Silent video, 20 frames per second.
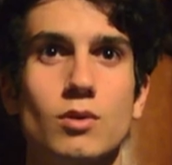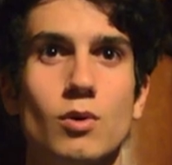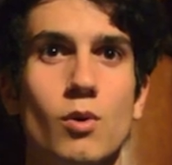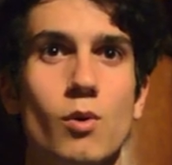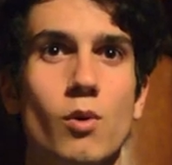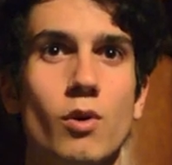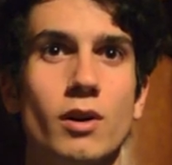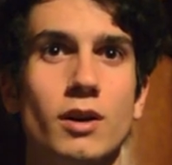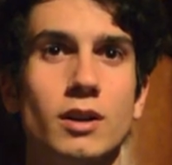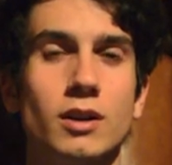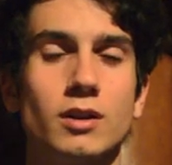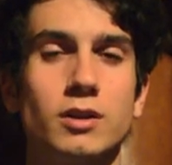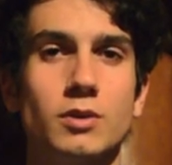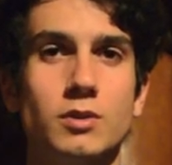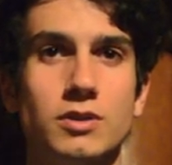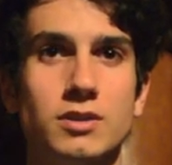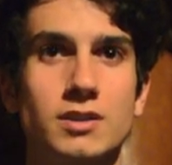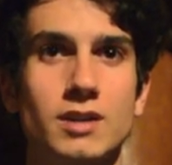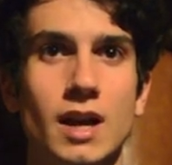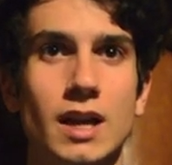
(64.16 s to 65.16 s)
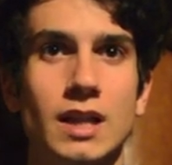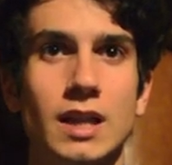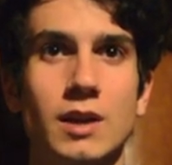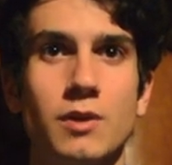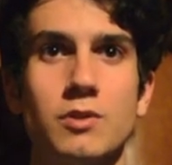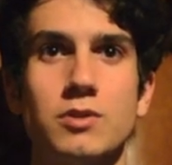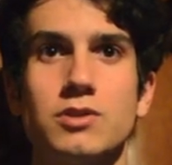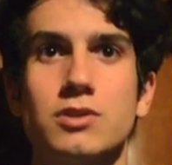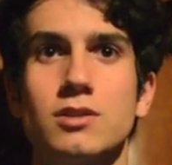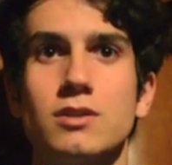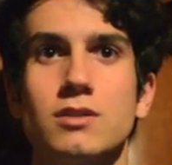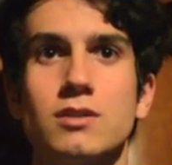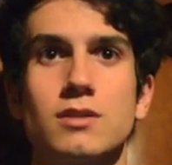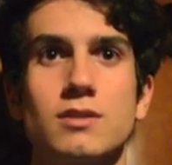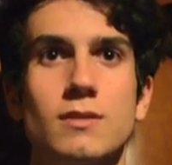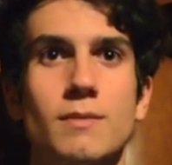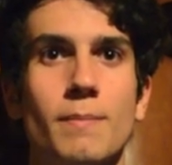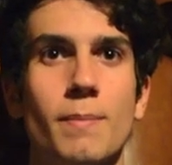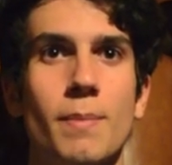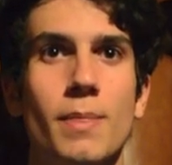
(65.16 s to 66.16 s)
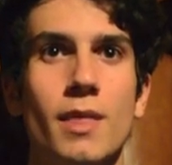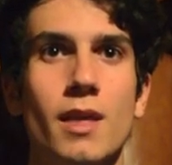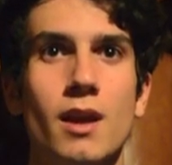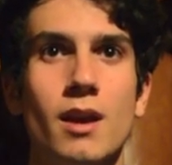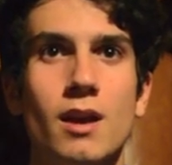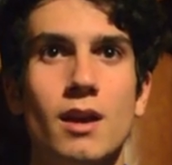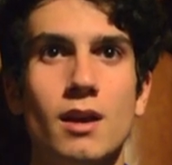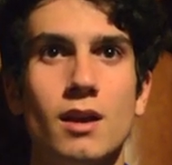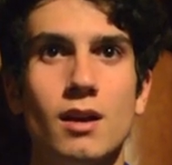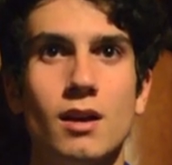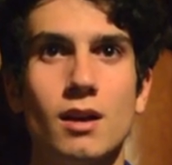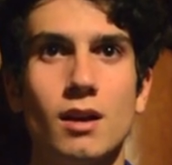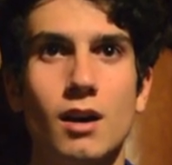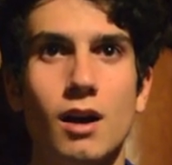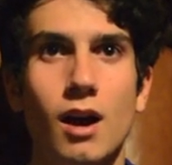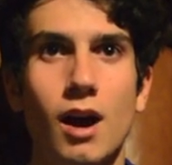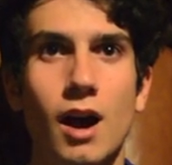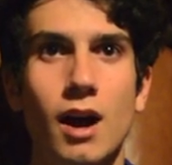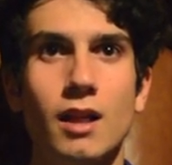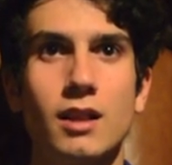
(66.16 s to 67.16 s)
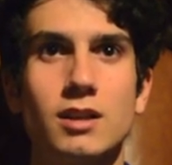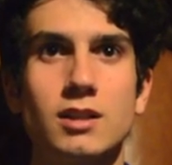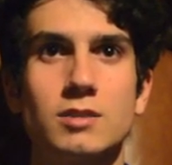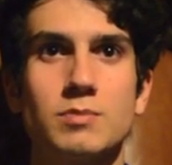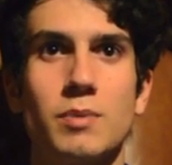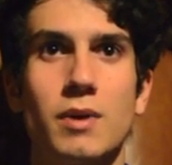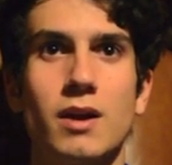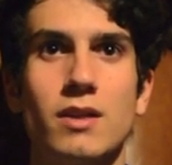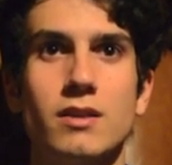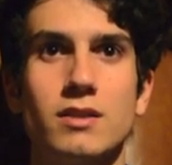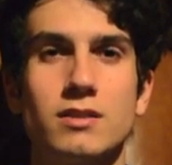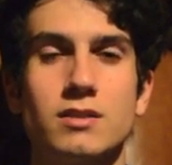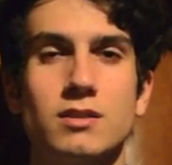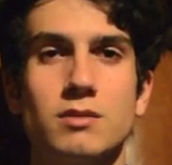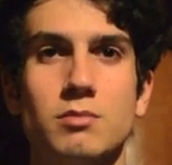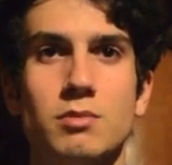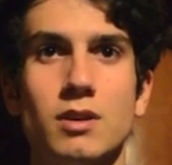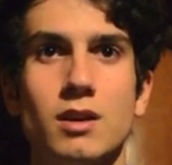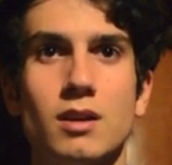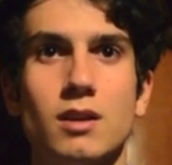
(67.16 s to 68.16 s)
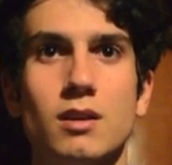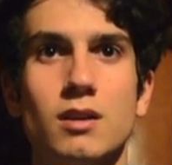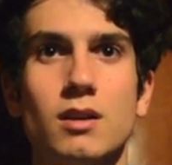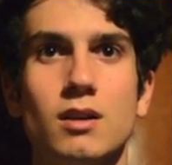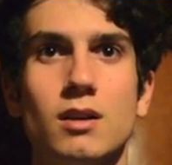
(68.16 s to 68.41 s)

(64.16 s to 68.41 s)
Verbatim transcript: or include sign languages. I'll expand this to be